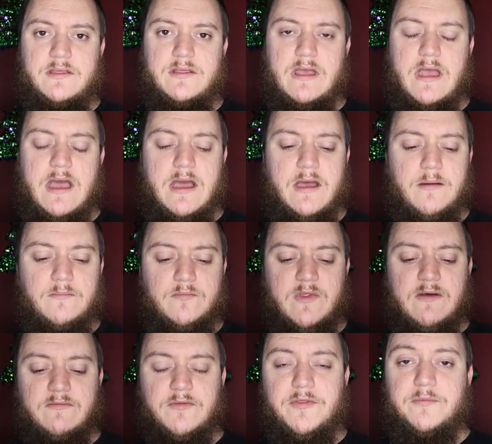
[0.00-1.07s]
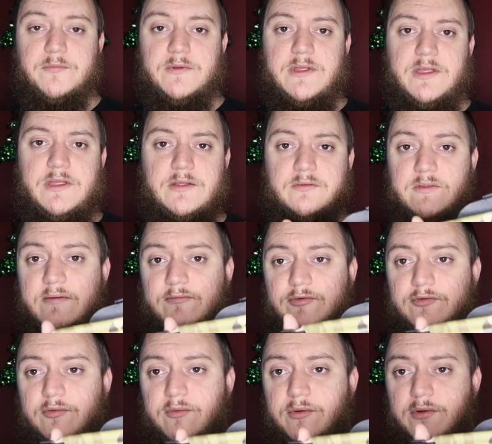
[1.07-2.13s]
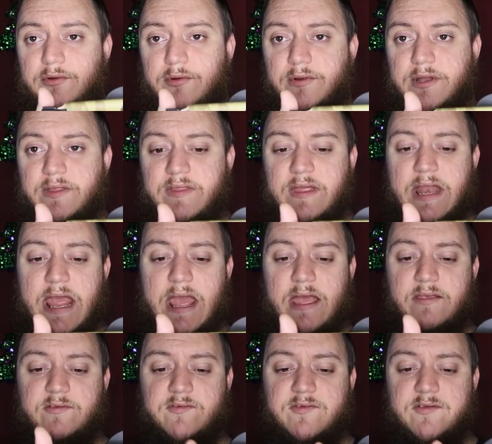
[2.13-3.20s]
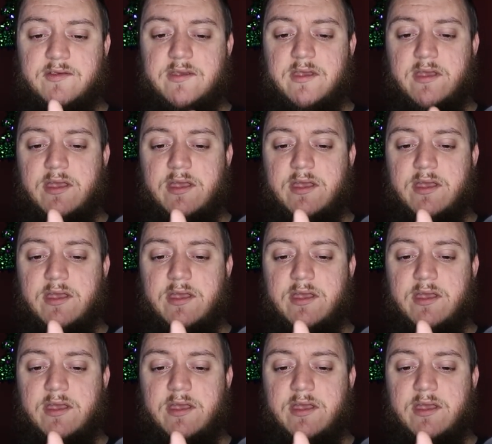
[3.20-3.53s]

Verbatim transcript: level 3 or level 2 hood on it that has